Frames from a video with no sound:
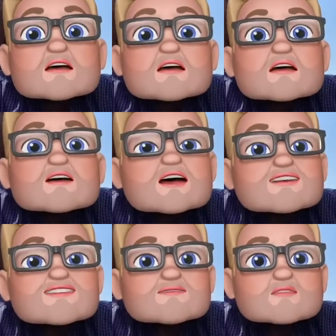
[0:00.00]

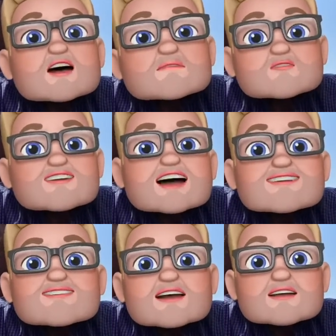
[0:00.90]
Yes, we need more
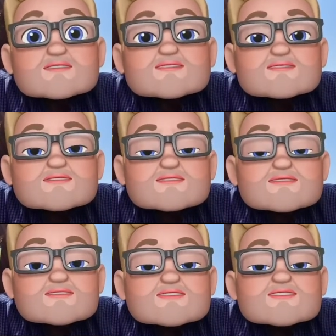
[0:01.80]
testing.
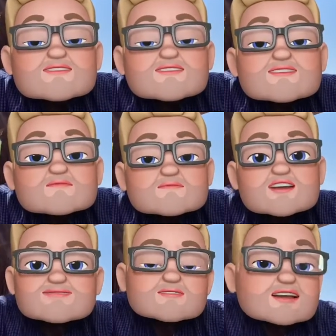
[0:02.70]
But
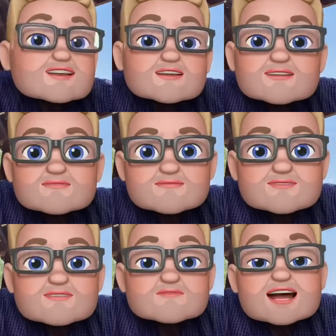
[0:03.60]
let's be clear.
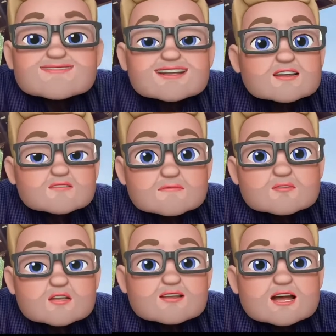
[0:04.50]
If I see a
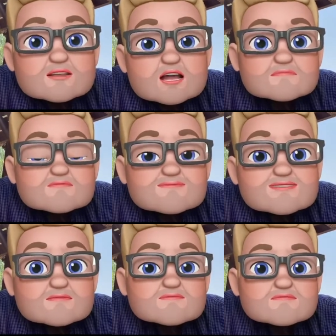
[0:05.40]
report come out from
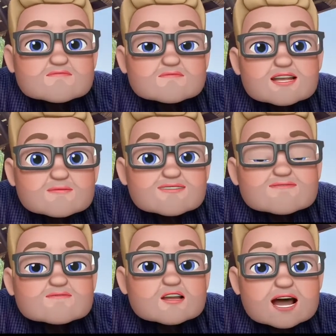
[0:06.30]
some famous
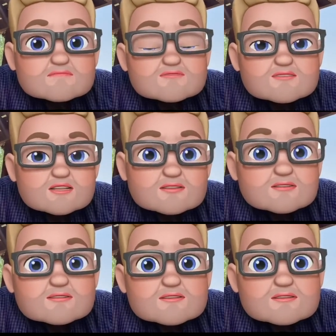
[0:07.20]
viral
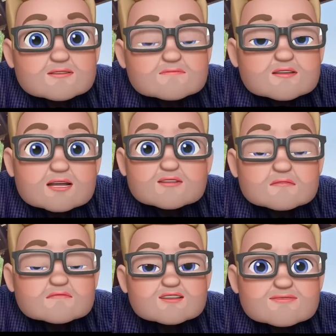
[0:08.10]
medical
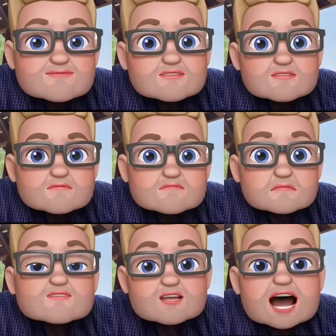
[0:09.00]
professional
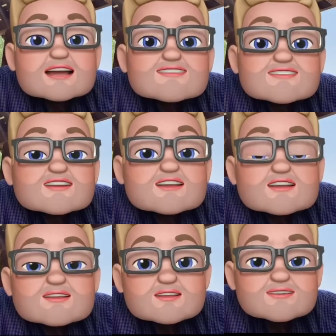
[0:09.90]
from France
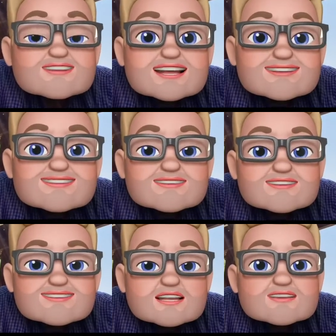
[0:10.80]
who tested
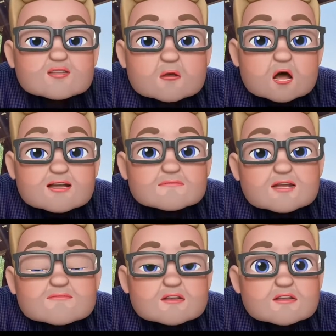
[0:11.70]
this on 20 people,